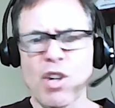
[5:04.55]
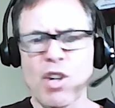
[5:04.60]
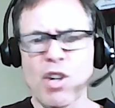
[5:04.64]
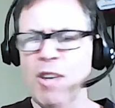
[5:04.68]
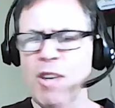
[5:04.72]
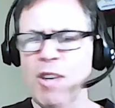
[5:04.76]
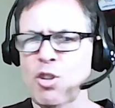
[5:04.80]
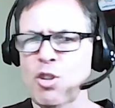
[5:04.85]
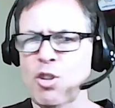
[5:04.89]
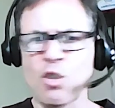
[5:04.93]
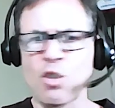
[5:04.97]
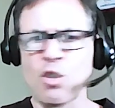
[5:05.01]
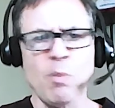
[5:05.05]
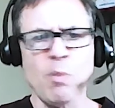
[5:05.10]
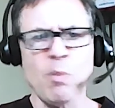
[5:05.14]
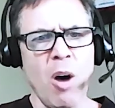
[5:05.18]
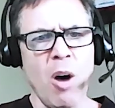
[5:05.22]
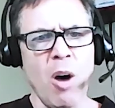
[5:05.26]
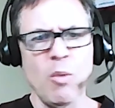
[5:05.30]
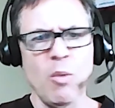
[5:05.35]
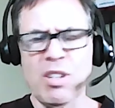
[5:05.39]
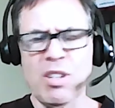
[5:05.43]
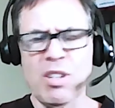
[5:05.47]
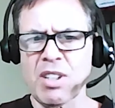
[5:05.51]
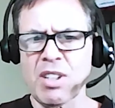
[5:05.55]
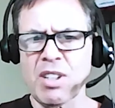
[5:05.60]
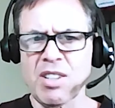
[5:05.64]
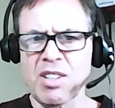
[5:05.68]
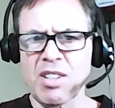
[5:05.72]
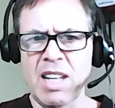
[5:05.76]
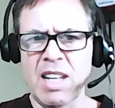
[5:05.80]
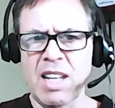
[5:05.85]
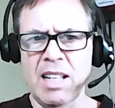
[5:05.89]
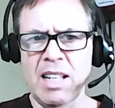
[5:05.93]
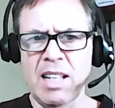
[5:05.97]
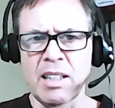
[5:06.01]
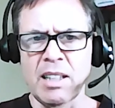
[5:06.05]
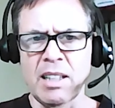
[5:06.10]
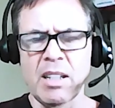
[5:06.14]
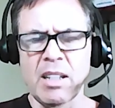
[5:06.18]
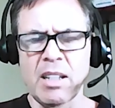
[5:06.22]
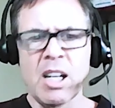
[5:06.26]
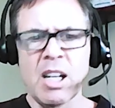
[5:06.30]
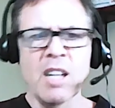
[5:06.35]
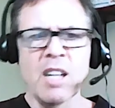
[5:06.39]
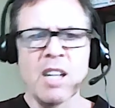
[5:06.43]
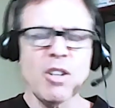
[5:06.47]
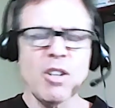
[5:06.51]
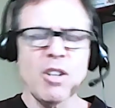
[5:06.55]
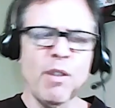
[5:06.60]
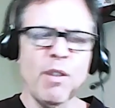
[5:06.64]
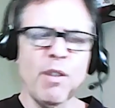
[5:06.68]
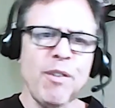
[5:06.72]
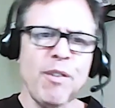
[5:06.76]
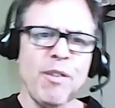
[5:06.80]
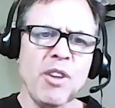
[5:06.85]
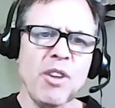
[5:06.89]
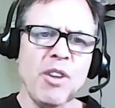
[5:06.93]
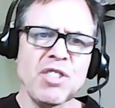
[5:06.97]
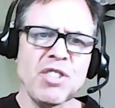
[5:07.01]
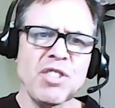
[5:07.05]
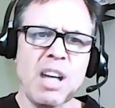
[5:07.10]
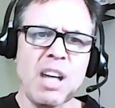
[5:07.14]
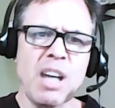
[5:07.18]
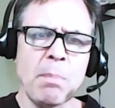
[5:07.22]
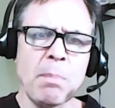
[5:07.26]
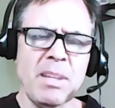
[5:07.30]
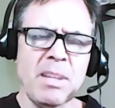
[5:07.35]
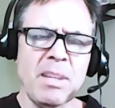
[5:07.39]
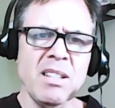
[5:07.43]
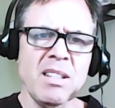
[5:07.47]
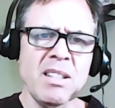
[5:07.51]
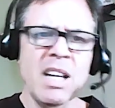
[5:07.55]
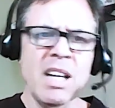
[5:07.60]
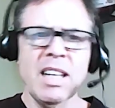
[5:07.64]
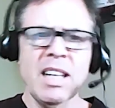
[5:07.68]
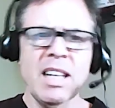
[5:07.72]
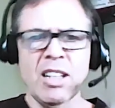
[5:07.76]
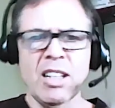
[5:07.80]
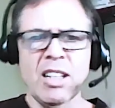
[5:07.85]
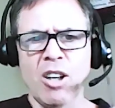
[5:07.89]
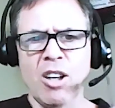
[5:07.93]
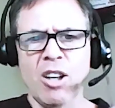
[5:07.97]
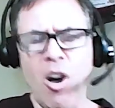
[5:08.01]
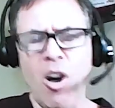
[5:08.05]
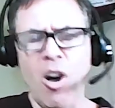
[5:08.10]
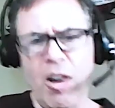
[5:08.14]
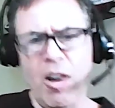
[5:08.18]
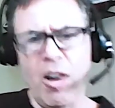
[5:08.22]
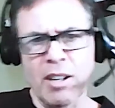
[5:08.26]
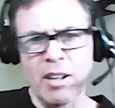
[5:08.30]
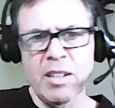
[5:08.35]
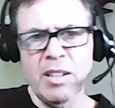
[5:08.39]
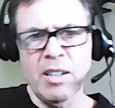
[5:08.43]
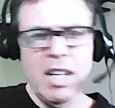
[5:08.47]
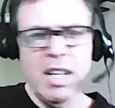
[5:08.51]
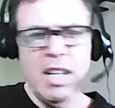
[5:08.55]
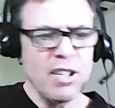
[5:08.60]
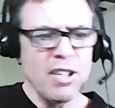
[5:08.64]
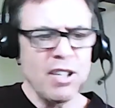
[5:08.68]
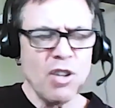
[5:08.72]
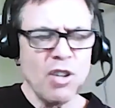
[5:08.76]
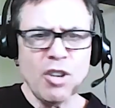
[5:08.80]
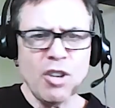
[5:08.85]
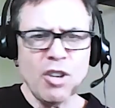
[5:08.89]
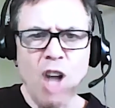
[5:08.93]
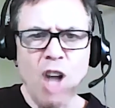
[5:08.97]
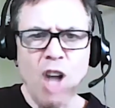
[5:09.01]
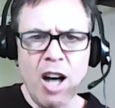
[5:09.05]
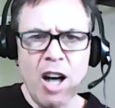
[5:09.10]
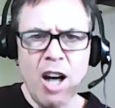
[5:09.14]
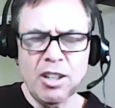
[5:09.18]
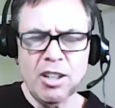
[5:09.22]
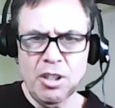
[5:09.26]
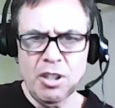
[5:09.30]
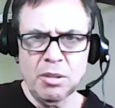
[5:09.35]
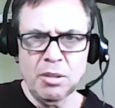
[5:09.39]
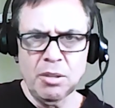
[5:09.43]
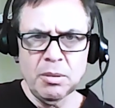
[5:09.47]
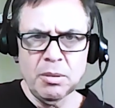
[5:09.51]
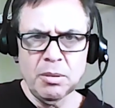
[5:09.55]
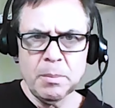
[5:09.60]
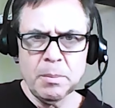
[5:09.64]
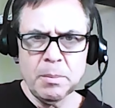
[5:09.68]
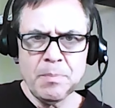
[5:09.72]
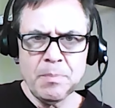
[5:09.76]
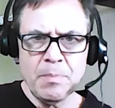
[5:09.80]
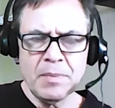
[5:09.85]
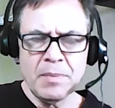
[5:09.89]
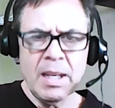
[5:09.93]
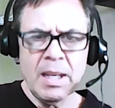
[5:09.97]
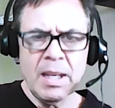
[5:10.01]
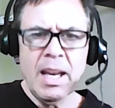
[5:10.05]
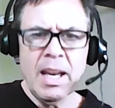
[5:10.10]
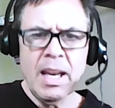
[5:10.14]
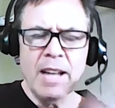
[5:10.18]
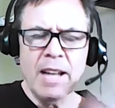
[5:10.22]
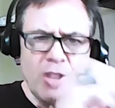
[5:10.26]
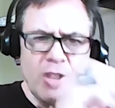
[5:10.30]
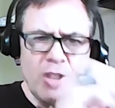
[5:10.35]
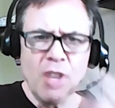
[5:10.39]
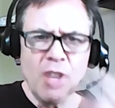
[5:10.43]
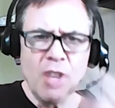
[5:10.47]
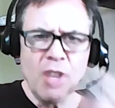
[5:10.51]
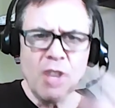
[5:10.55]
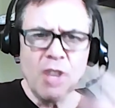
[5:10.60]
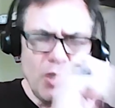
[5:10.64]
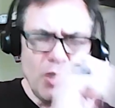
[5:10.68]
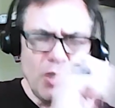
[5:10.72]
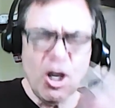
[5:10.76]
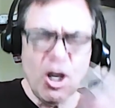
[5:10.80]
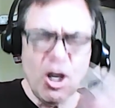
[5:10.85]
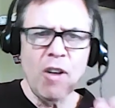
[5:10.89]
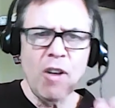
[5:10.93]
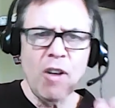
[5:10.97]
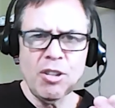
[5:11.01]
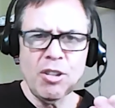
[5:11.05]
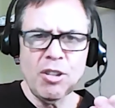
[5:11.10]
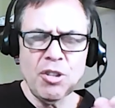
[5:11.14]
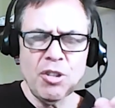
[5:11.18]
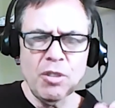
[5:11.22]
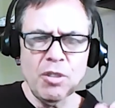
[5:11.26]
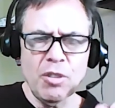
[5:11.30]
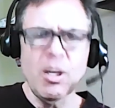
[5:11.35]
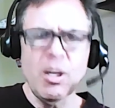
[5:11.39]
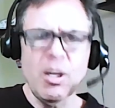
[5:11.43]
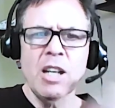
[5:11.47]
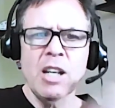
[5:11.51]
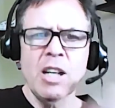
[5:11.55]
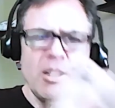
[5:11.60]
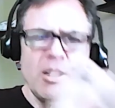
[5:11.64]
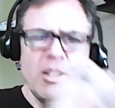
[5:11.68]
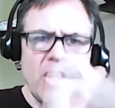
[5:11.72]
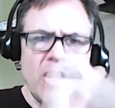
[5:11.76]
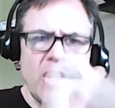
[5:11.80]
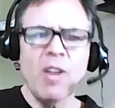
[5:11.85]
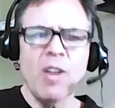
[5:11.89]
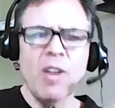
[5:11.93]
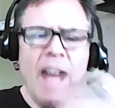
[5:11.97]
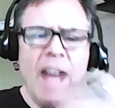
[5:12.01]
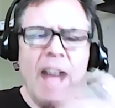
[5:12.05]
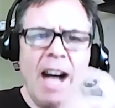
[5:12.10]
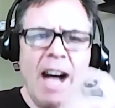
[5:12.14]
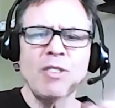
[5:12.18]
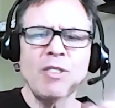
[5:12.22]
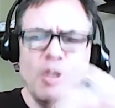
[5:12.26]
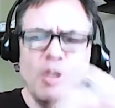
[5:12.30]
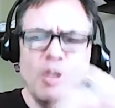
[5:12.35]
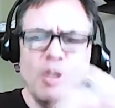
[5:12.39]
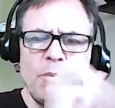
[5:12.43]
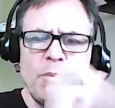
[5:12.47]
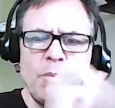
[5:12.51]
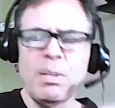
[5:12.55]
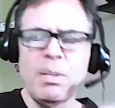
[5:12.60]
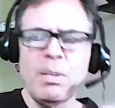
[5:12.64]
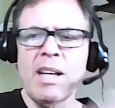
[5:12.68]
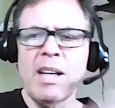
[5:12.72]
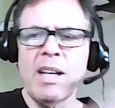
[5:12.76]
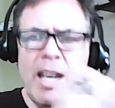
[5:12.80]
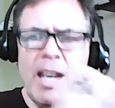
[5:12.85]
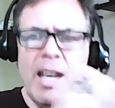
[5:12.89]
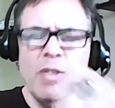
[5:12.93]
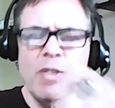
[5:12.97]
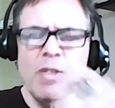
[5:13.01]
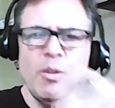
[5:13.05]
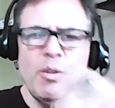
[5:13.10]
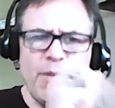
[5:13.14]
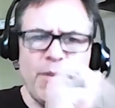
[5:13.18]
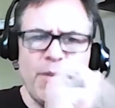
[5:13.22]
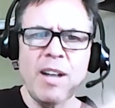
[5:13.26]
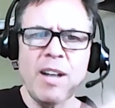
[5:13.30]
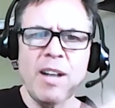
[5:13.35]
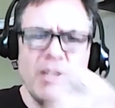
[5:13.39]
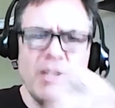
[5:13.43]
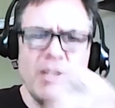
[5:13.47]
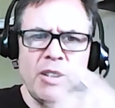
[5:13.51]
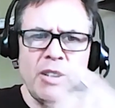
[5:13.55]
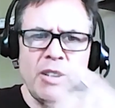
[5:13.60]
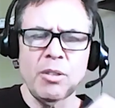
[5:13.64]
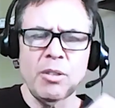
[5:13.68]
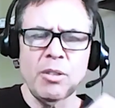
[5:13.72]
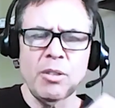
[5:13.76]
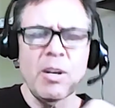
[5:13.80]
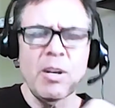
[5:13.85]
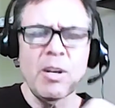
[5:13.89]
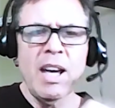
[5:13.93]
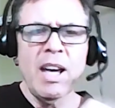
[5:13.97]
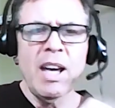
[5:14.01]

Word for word: too small and we succeeded so the first step is get a card and start talking to you and learn to encourage you, learn how to be a good friend to you. And